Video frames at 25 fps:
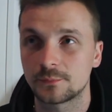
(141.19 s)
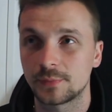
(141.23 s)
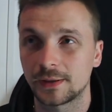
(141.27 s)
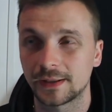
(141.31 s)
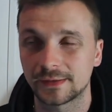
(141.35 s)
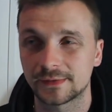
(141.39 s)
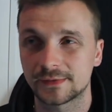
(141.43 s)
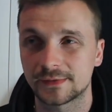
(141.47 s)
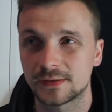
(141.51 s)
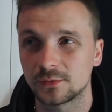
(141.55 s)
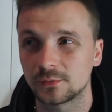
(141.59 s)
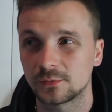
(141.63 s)

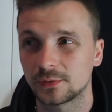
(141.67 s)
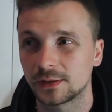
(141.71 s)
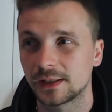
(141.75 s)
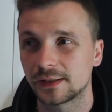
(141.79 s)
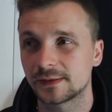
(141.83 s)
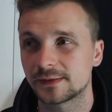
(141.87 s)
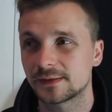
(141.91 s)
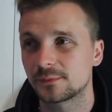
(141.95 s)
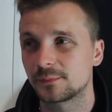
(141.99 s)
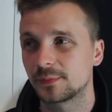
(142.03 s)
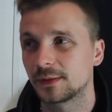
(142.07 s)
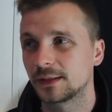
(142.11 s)
Past 2
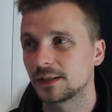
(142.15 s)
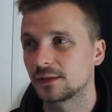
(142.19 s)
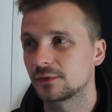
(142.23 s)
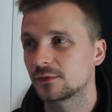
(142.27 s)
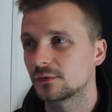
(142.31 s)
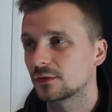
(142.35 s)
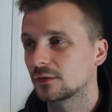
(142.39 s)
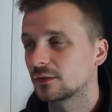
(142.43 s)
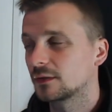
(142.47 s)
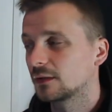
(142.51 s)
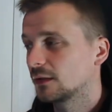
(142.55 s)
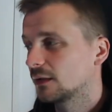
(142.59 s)
years he's been
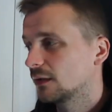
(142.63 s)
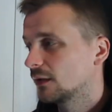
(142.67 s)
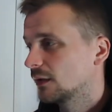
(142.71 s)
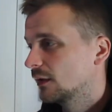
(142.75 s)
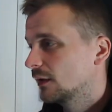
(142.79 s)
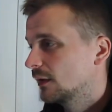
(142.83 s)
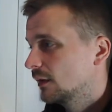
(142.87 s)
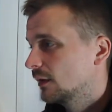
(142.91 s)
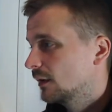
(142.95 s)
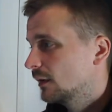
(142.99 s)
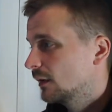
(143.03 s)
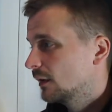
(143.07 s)
injured.
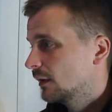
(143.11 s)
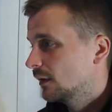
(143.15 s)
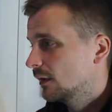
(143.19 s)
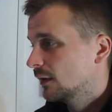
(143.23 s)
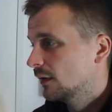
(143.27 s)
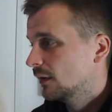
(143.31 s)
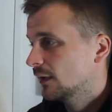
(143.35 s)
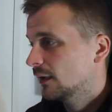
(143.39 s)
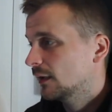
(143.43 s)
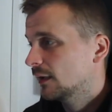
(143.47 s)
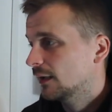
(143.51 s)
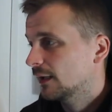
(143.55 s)

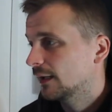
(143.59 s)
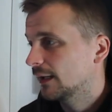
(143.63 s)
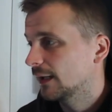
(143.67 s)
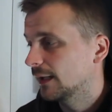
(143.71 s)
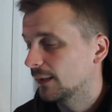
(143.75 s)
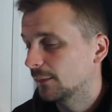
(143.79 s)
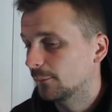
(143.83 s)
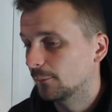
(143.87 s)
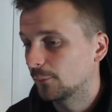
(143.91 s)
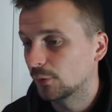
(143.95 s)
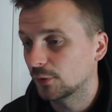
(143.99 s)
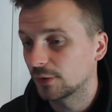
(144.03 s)

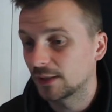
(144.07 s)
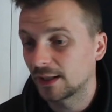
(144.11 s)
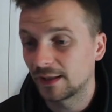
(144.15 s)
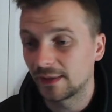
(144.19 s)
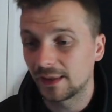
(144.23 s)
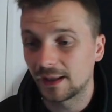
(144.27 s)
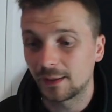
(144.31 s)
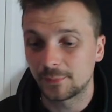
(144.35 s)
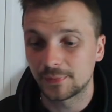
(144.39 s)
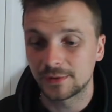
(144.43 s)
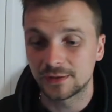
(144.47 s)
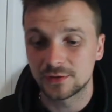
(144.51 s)
But yeah,
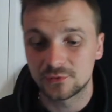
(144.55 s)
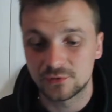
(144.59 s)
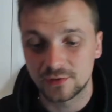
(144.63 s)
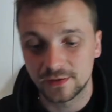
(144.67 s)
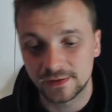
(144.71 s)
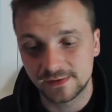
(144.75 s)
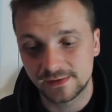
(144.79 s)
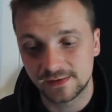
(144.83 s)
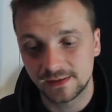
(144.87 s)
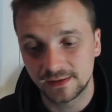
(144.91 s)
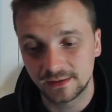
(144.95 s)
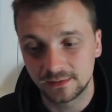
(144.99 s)
that'd be
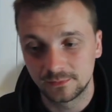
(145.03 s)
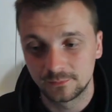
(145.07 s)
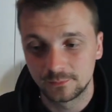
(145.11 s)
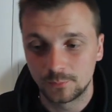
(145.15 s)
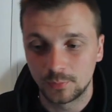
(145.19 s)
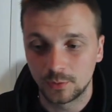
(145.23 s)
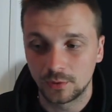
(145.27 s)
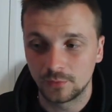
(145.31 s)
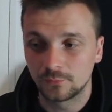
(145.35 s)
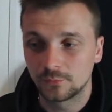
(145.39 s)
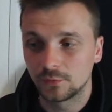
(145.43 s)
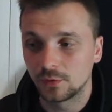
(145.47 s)
interesting.
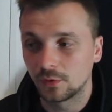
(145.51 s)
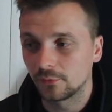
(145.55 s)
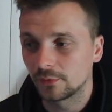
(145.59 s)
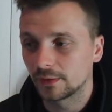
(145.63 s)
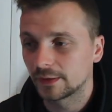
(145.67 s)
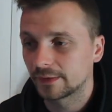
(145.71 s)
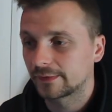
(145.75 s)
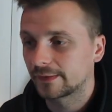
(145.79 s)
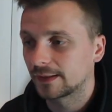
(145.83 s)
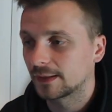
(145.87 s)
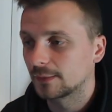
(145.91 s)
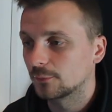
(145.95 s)
But we've not really
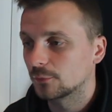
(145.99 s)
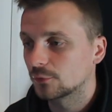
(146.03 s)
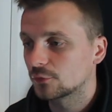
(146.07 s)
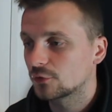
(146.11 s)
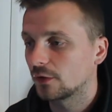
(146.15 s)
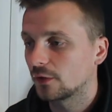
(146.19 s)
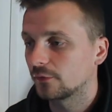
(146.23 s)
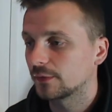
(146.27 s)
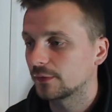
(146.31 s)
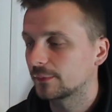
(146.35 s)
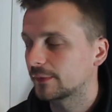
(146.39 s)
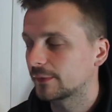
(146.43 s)
seen much
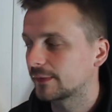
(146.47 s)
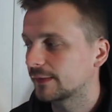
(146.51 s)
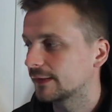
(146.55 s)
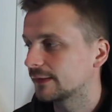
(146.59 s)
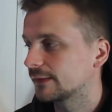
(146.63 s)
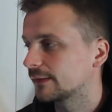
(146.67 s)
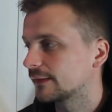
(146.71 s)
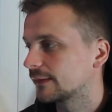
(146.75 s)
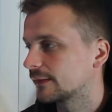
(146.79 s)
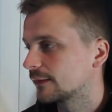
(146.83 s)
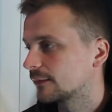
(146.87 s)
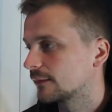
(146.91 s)
of him
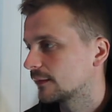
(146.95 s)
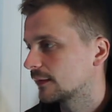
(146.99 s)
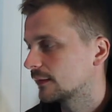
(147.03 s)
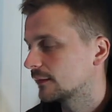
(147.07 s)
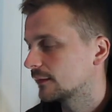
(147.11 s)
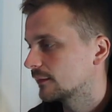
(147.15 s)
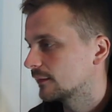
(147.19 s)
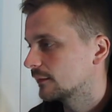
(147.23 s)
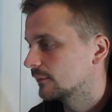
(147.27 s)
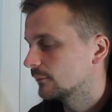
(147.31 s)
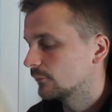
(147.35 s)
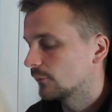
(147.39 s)
since
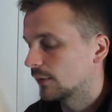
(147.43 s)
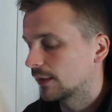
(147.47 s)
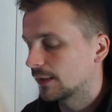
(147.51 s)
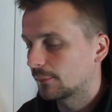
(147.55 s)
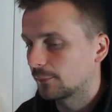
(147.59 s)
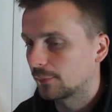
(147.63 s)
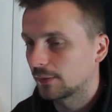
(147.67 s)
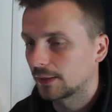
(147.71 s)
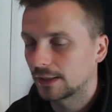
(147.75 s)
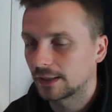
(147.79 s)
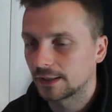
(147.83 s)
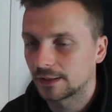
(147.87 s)
when he
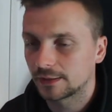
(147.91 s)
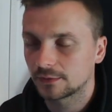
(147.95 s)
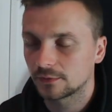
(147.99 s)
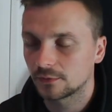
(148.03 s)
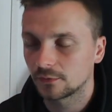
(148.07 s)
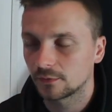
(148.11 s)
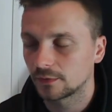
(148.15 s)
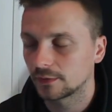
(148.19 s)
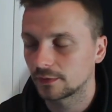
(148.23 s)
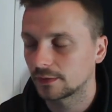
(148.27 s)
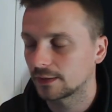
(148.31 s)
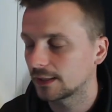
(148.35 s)
played
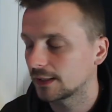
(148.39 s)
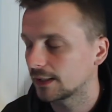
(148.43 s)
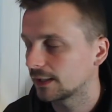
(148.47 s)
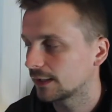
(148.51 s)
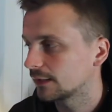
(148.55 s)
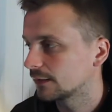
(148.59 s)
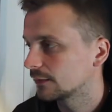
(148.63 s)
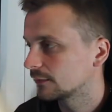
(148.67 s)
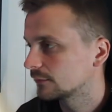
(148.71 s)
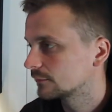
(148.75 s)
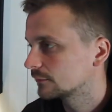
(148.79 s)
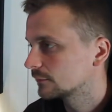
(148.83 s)
other day,
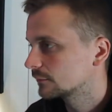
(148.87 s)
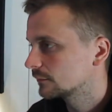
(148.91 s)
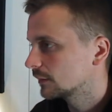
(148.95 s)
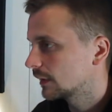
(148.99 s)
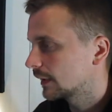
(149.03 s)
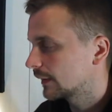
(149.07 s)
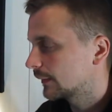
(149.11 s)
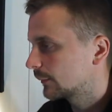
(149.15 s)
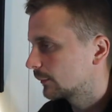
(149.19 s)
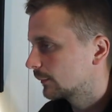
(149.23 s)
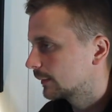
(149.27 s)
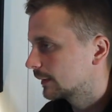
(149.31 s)

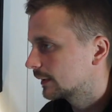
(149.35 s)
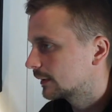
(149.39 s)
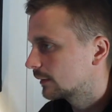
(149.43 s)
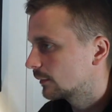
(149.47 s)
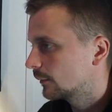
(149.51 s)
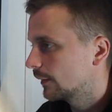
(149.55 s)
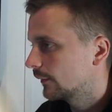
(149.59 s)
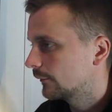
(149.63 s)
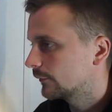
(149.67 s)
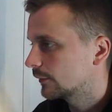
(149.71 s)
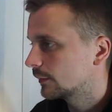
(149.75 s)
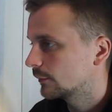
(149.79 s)
last week or
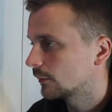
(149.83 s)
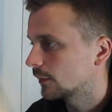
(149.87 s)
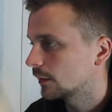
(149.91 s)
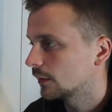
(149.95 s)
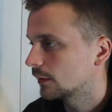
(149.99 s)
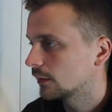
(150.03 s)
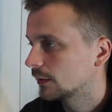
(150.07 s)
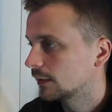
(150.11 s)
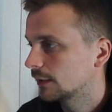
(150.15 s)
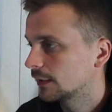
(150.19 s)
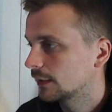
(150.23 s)
whatever it was.